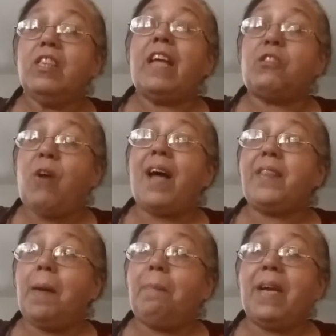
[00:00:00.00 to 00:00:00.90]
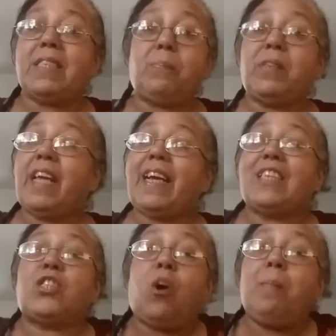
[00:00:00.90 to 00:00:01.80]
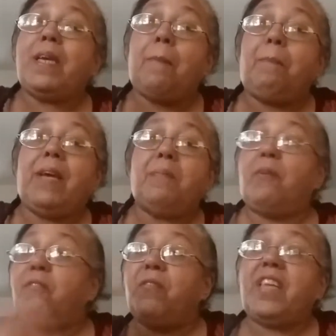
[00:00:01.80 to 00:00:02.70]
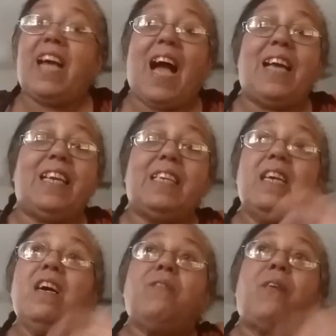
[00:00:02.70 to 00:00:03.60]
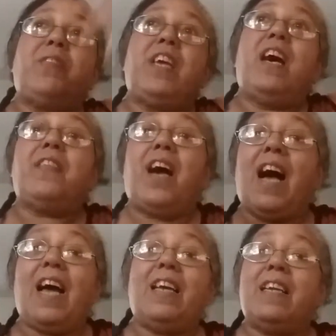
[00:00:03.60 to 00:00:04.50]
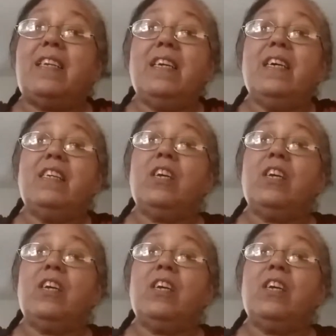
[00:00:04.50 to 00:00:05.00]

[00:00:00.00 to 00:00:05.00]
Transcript: They tried their best, but they got so many people from the island, from the other island,